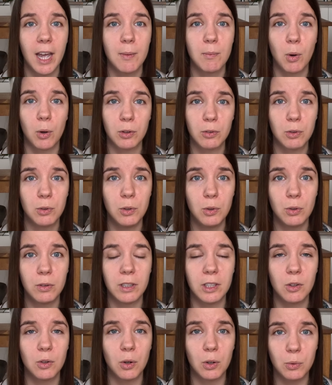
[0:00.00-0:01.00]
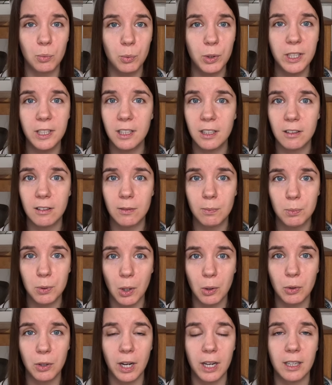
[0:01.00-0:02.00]
I'm also using convenience
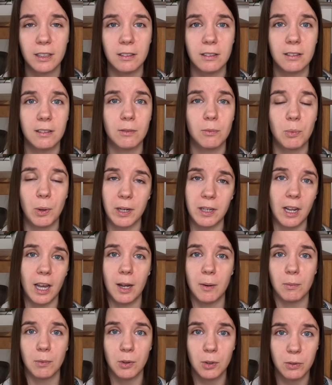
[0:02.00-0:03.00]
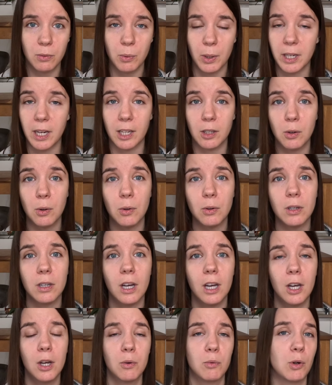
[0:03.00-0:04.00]
products when I cook.
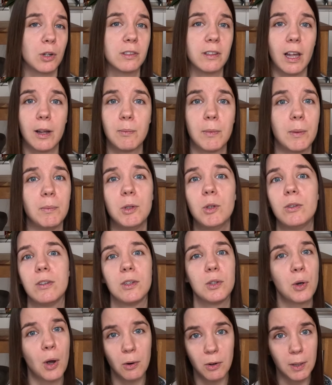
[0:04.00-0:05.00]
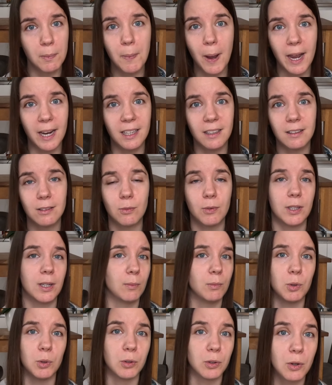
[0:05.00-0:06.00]
For example, I'm using curry paste when
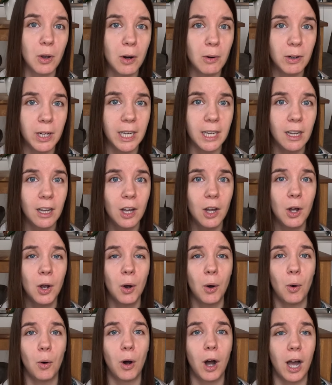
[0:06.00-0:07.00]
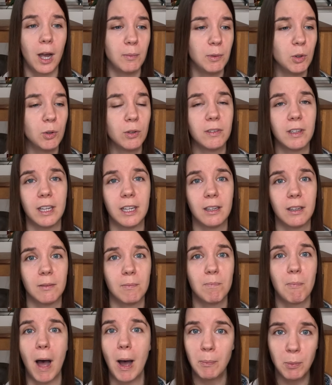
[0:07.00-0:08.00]
I'm doing curry, or I'm using
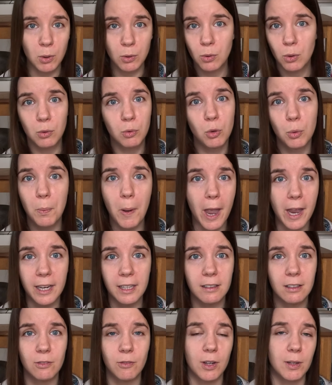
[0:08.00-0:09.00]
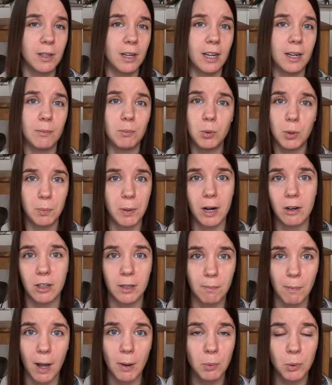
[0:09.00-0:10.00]
mapo tofu paste when I'm
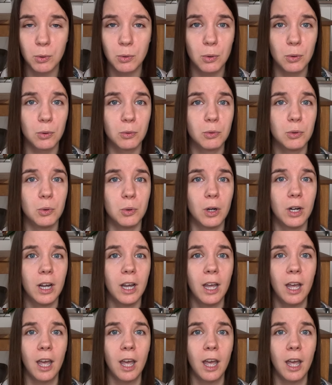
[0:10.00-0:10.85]
preparing mapo tofu.